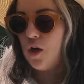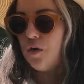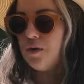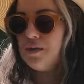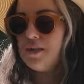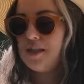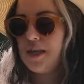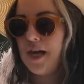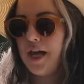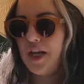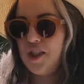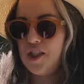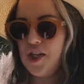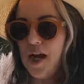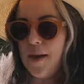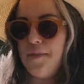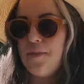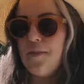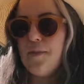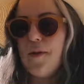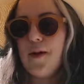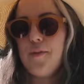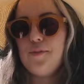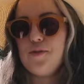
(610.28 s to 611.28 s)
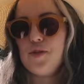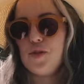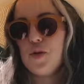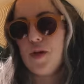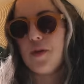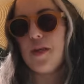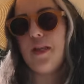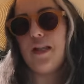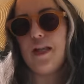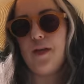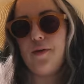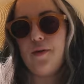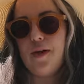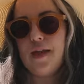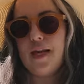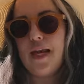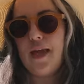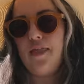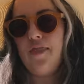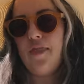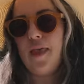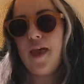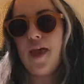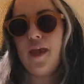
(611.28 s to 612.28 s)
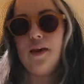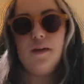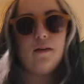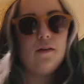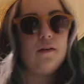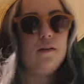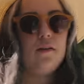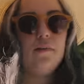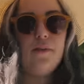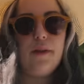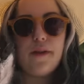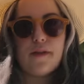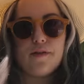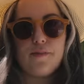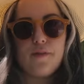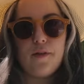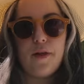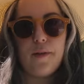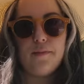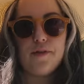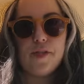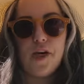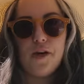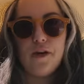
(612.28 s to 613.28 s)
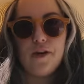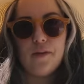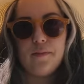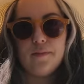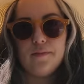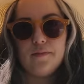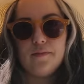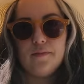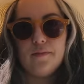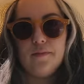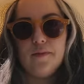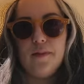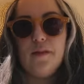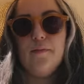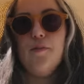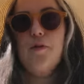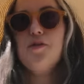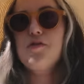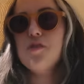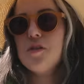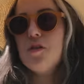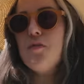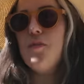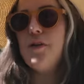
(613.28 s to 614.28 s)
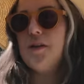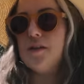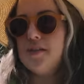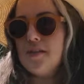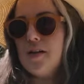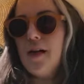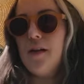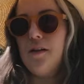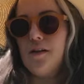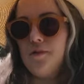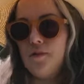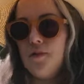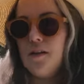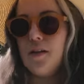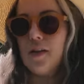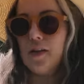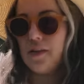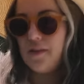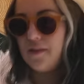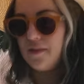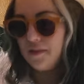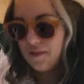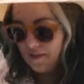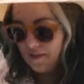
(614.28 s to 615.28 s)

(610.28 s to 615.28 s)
go inside, chop them up, strain the liquid, and then make some clam chowder. The most of the work is done, really.